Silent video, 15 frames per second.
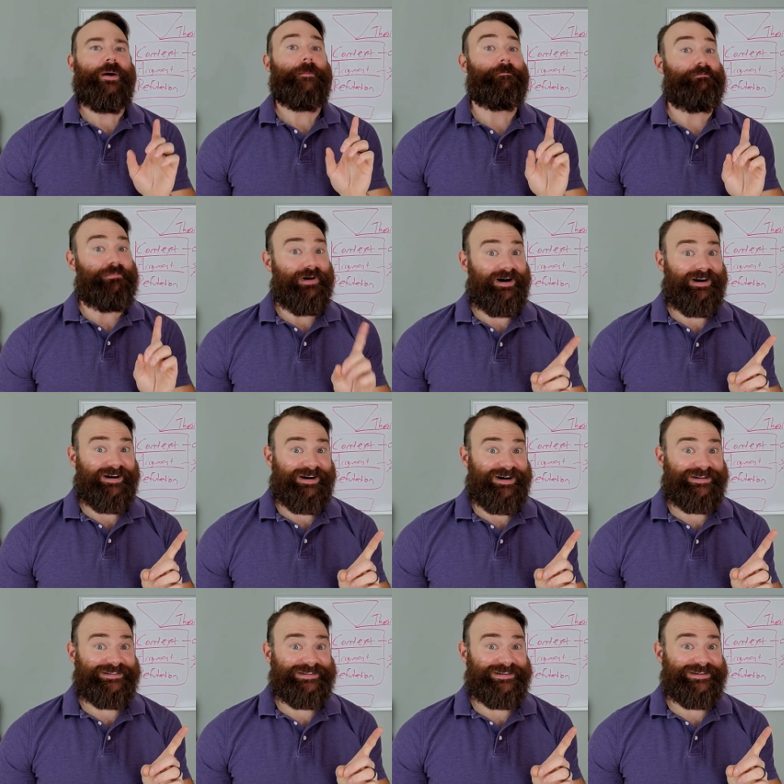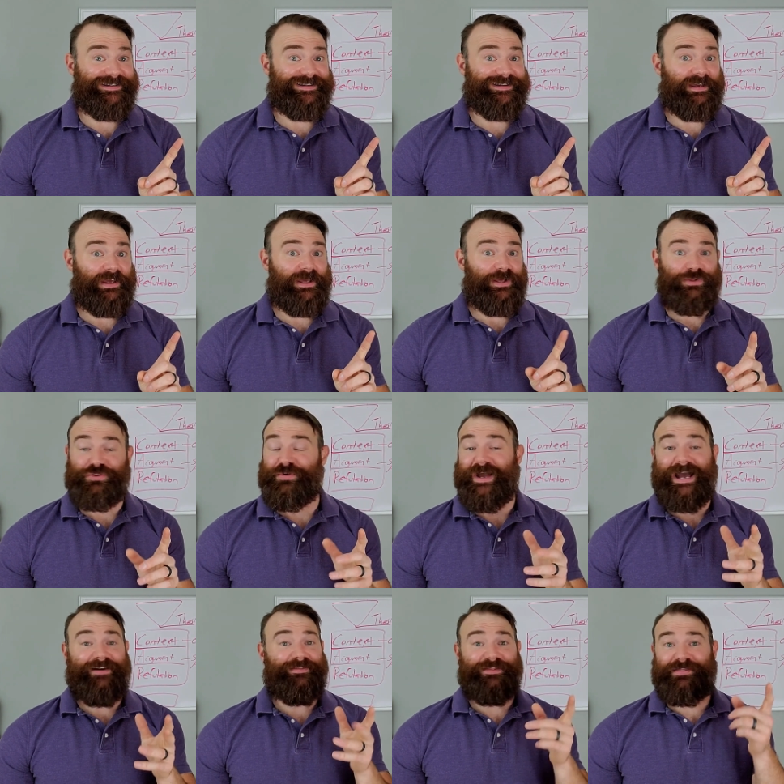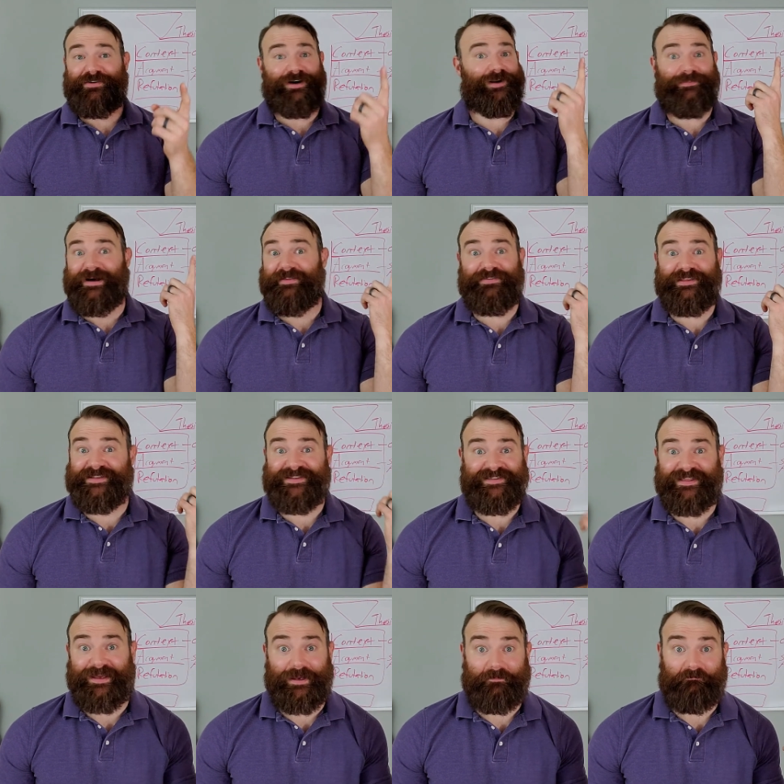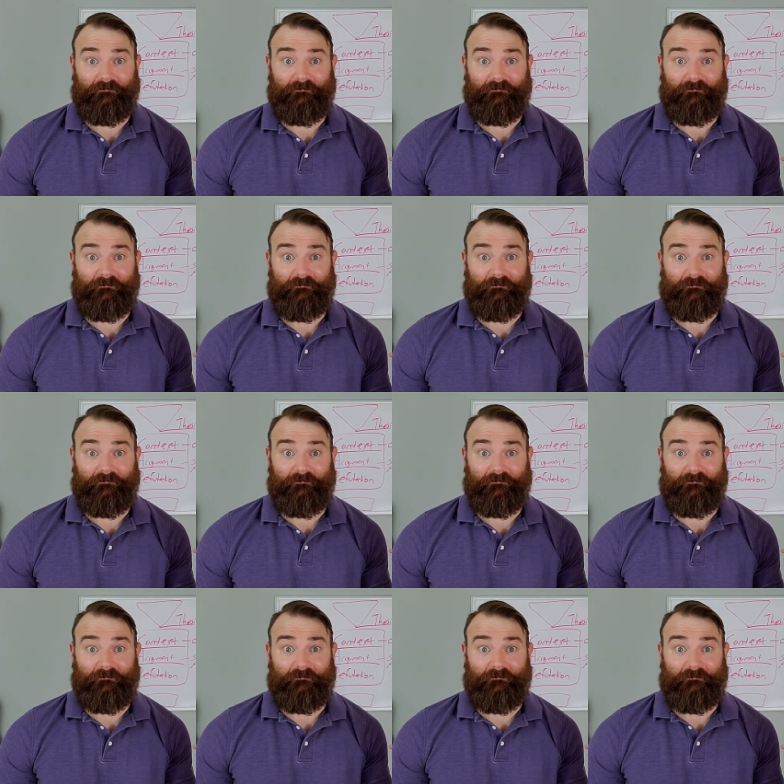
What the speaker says: but you haven't thought about this thing.